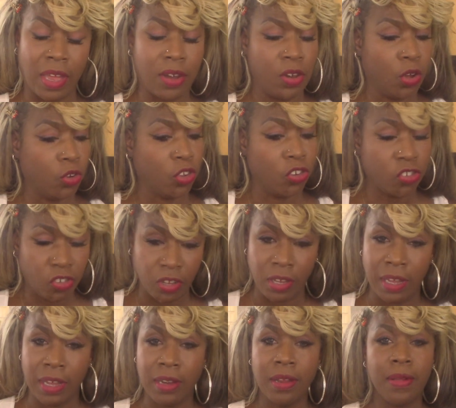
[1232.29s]
I know you
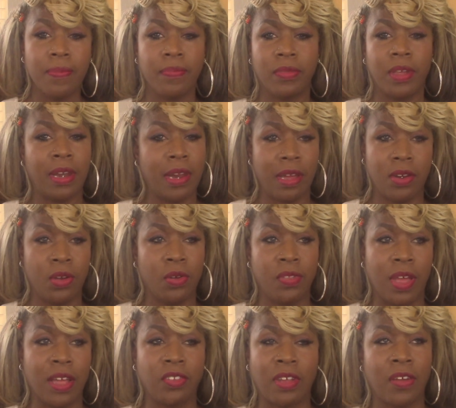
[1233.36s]
should. And I know
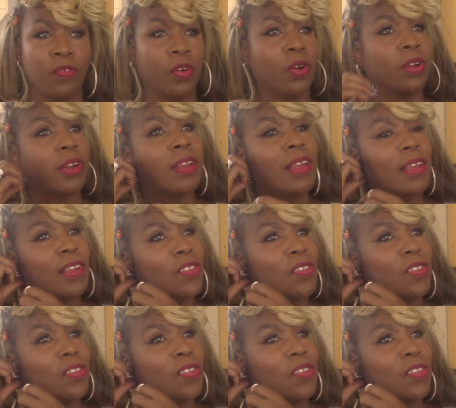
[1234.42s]
that. I've heard it.